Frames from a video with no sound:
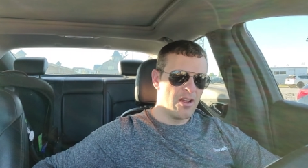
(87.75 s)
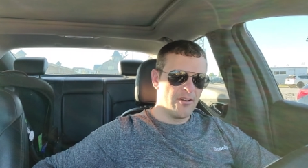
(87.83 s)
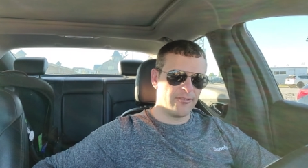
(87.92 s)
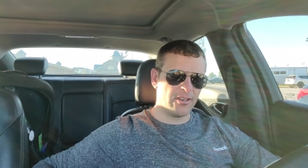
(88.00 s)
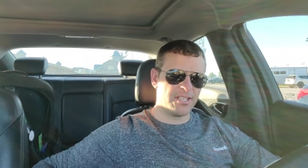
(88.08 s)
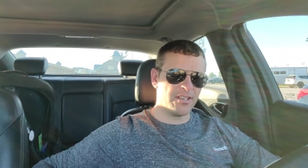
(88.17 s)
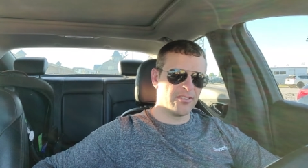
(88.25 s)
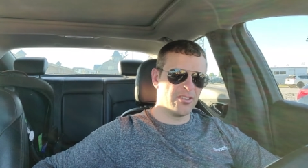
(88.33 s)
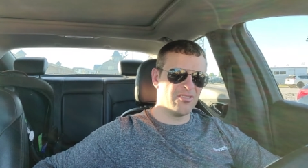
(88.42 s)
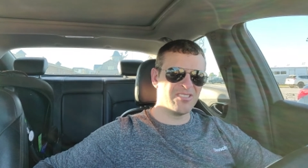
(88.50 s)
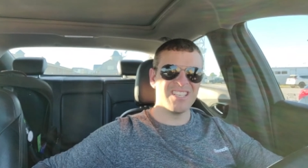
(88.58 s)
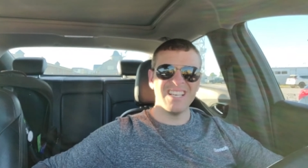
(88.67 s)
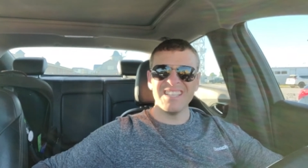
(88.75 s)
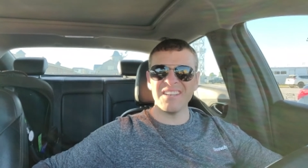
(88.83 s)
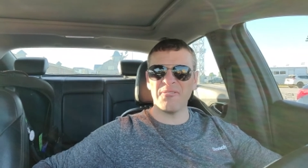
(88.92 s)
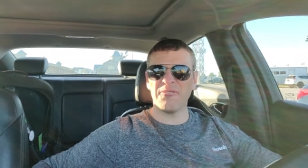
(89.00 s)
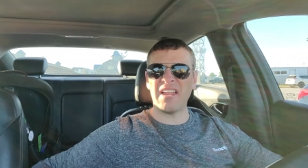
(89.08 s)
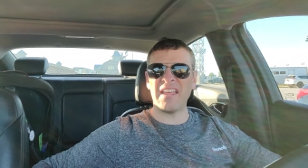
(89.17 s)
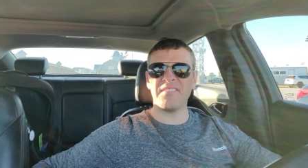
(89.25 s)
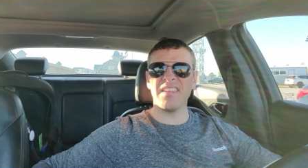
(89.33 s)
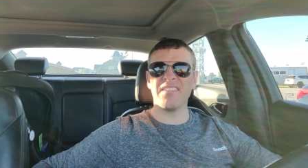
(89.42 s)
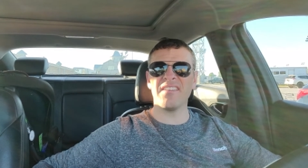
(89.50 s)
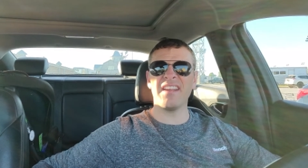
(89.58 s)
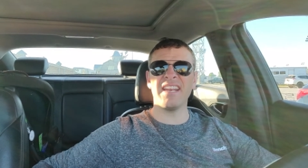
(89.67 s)
Frontier Cruise, a little flat the
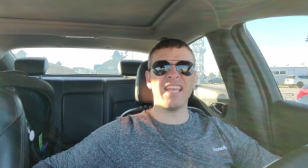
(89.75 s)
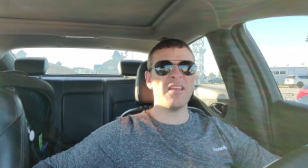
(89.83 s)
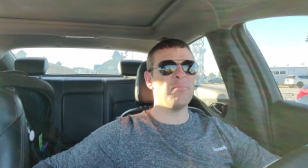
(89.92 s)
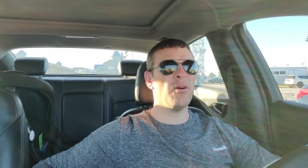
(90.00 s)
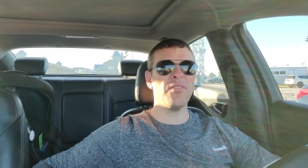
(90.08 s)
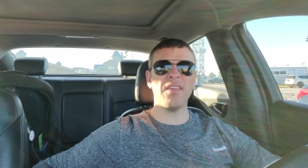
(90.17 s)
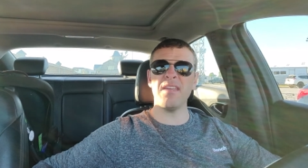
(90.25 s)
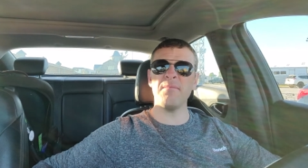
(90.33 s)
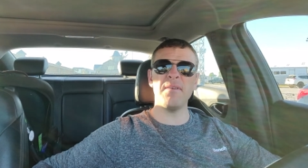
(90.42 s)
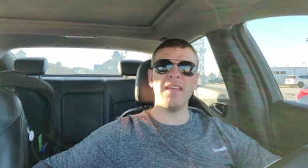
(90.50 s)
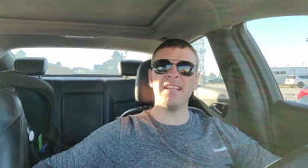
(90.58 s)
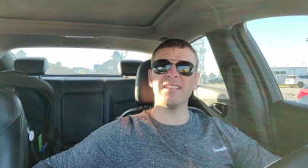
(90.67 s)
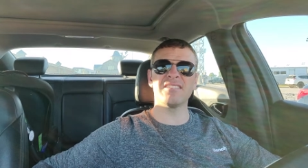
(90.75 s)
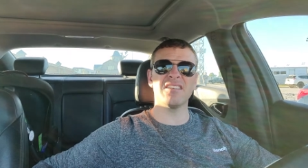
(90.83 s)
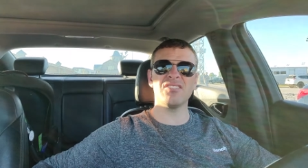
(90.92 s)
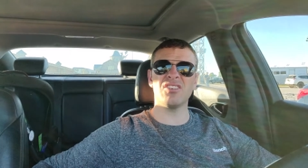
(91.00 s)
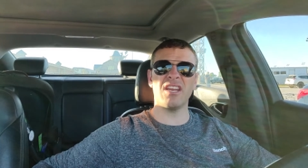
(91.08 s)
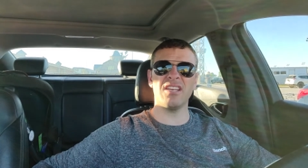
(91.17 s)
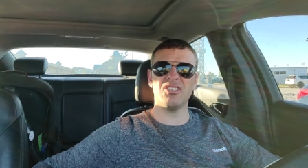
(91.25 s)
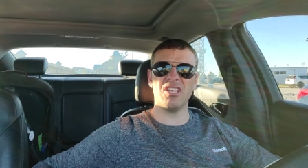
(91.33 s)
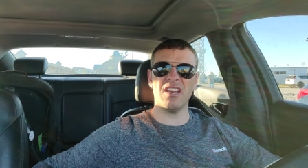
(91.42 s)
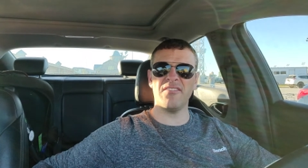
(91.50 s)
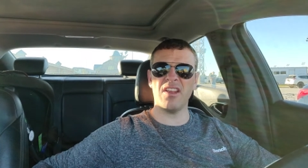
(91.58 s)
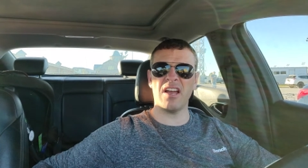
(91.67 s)
other night again. Both him and Sunshine and
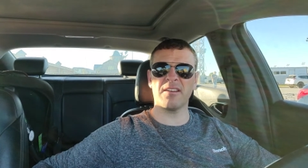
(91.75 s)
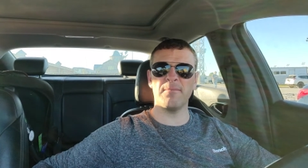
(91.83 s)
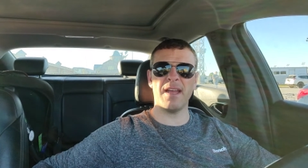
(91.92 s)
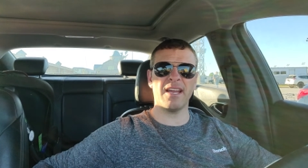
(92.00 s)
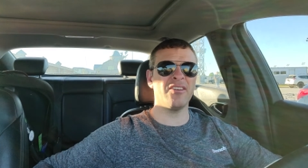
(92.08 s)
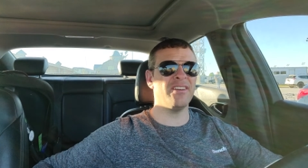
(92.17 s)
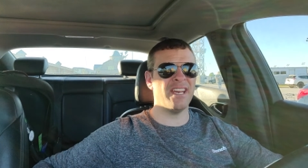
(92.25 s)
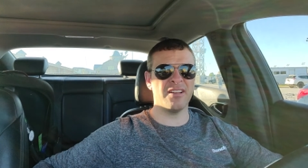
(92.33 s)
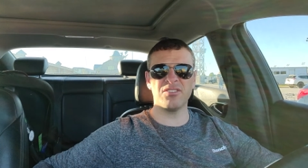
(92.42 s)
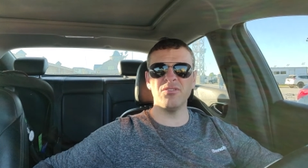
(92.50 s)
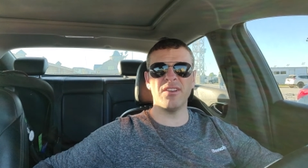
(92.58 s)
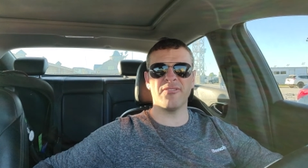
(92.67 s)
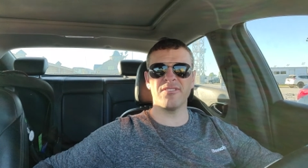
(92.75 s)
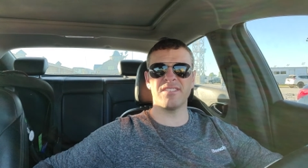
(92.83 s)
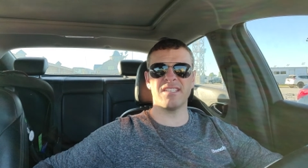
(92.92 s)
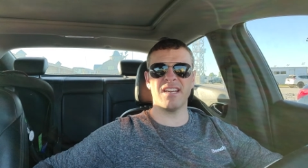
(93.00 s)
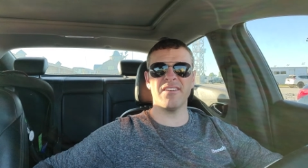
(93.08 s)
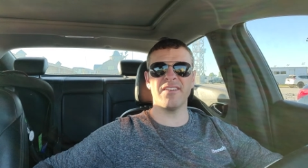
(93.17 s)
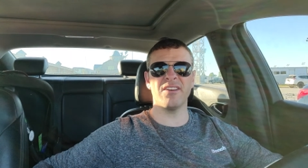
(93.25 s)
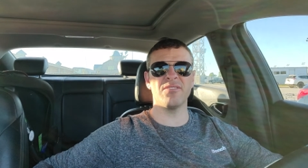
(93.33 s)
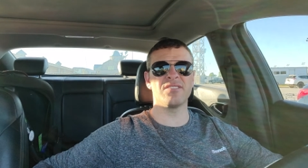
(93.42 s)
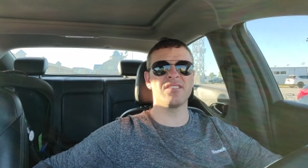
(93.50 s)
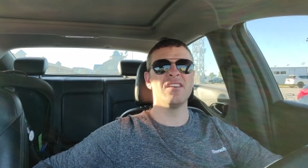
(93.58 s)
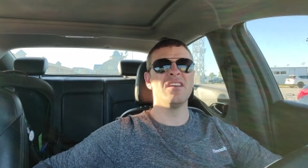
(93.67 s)
Shade have not come back good. Now, two different
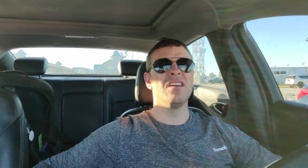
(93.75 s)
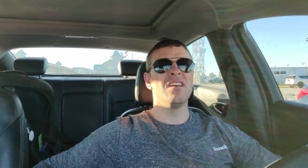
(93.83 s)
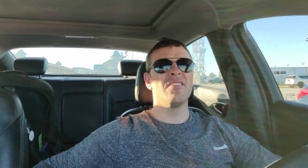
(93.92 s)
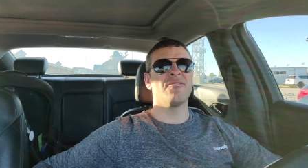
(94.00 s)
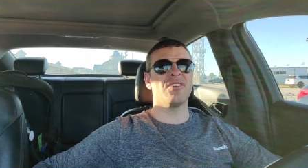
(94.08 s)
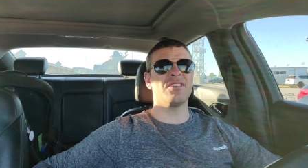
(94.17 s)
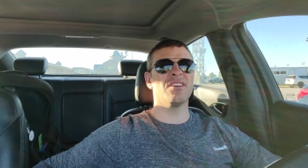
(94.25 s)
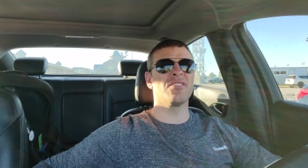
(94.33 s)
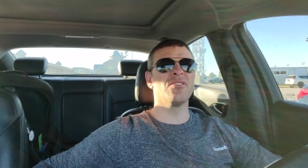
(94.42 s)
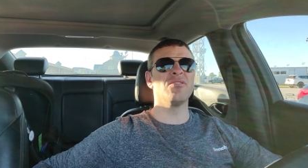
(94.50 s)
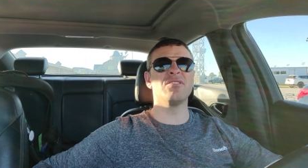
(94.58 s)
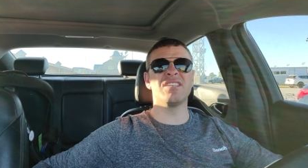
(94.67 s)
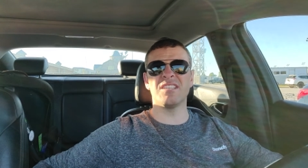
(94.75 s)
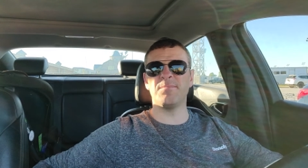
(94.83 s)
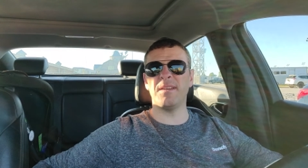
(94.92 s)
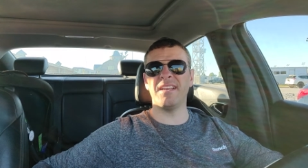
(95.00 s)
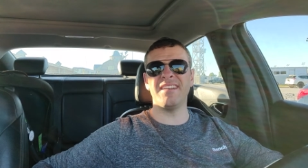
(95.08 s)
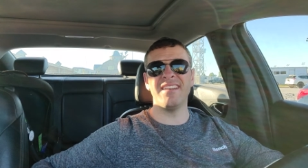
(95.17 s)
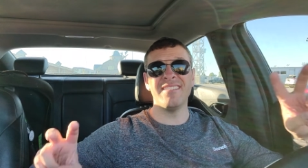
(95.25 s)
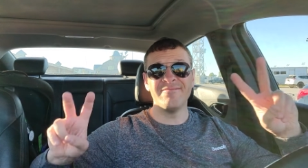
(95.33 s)
scenarios. Frontier Cruise has been